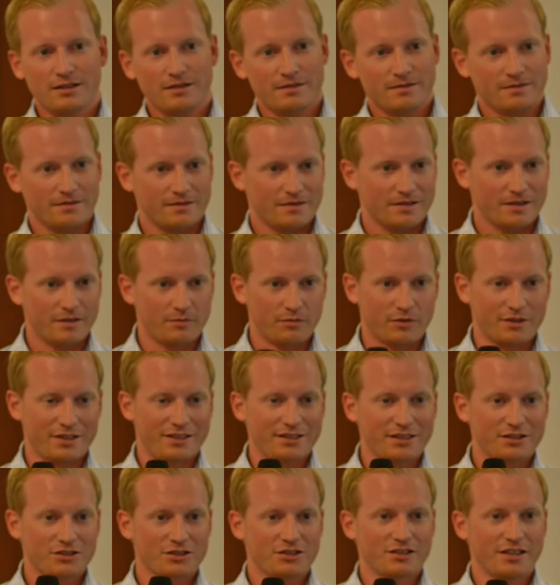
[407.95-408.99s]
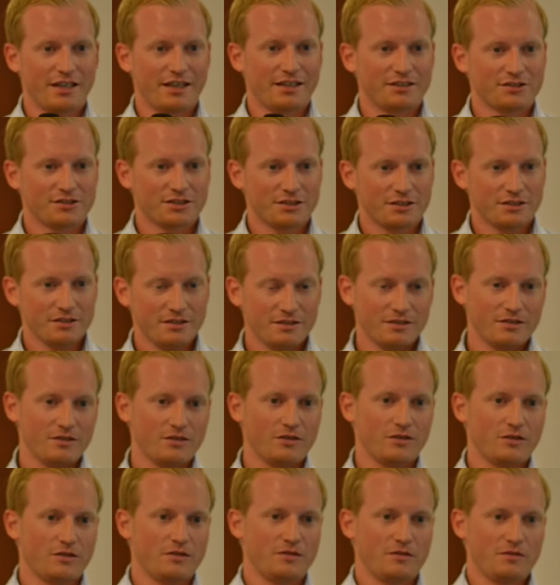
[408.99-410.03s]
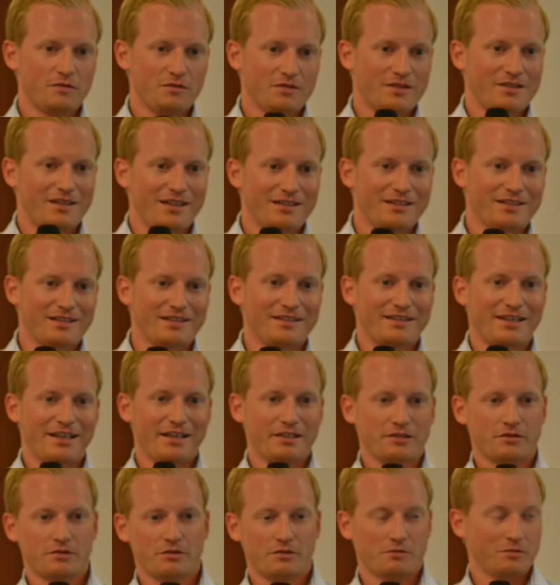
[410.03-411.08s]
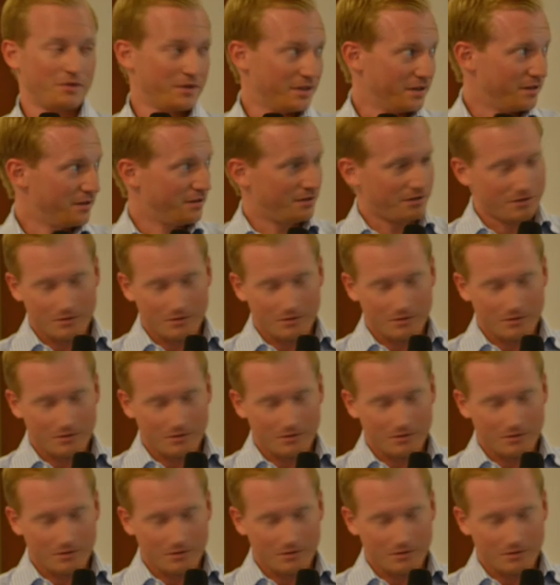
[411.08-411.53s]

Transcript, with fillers: a prediction engine um, that can tell you with